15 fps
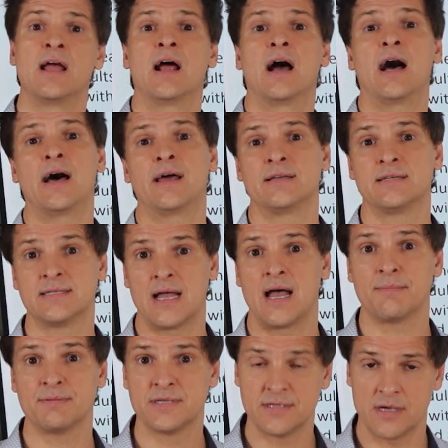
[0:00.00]
how to
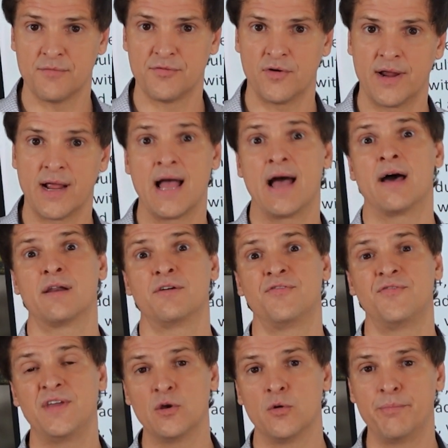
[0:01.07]
stop suffering, how to
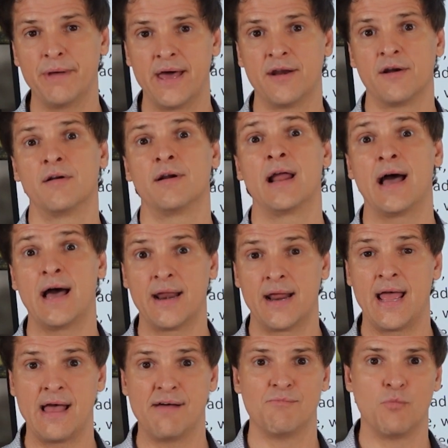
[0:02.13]
feel better, and how to
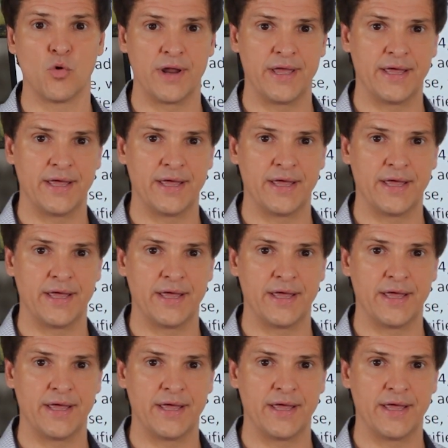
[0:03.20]
have more